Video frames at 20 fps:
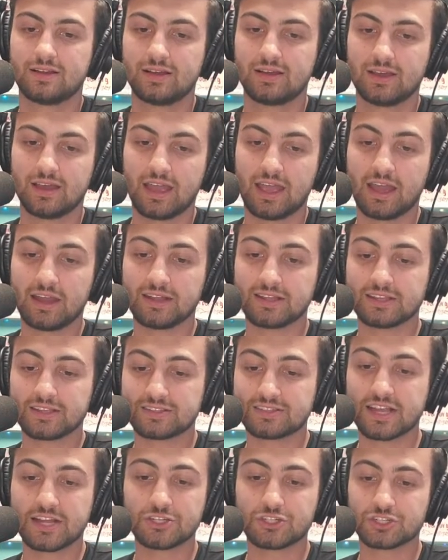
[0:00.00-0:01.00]
and it
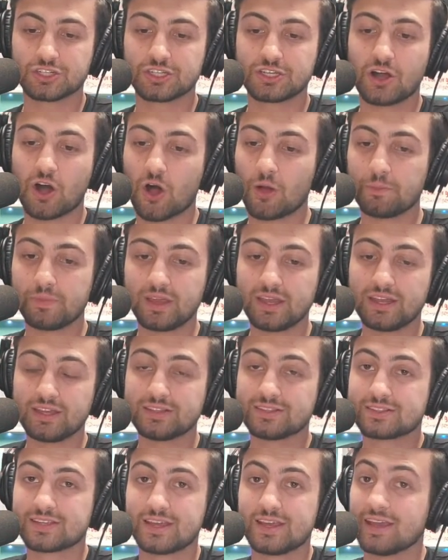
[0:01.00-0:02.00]
essentially all
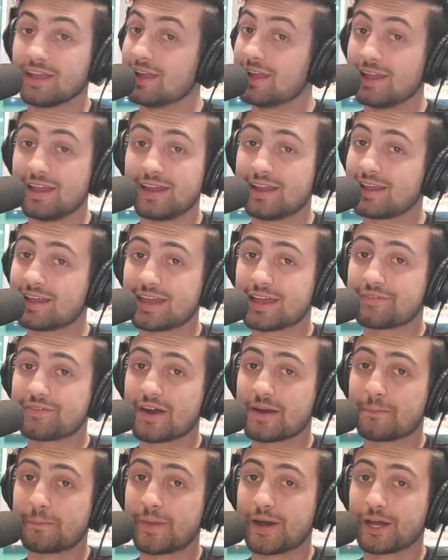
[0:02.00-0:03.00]
means he didn't give
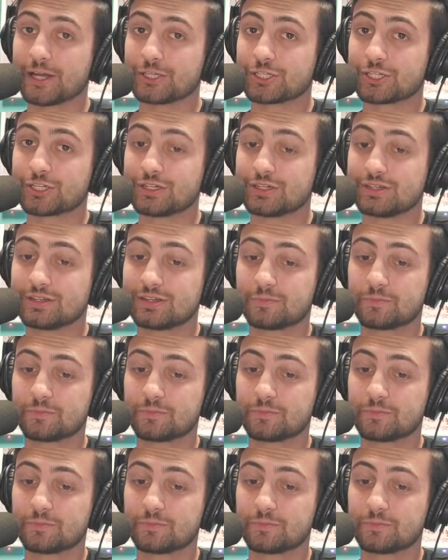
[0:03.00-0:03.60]
up much.